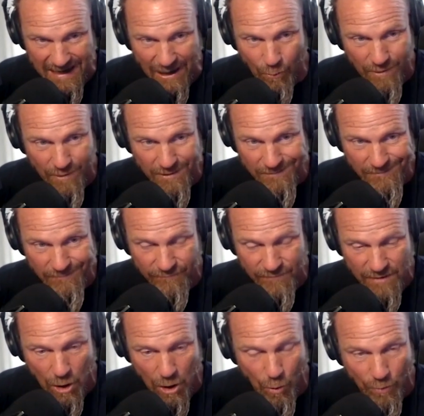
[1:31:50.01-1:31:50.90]
I wouldn't have
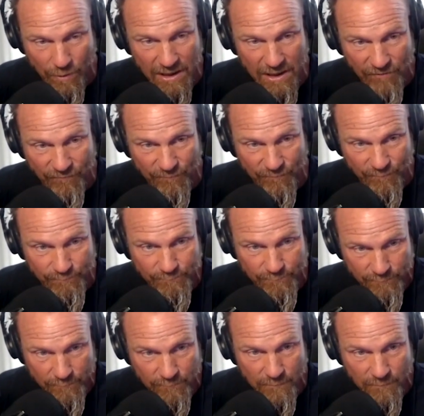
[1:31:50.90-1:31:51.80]
known if
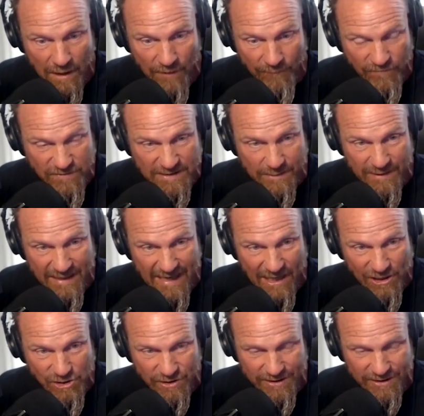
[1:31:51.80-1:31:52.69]
somebody
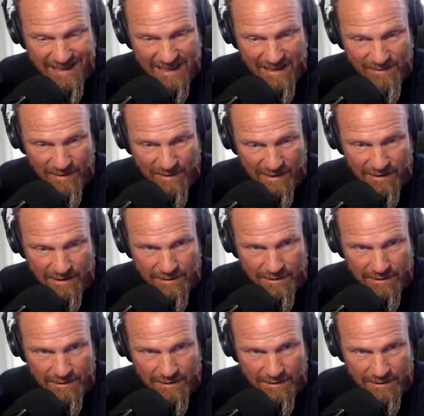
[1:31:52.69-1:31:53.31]
actually came in.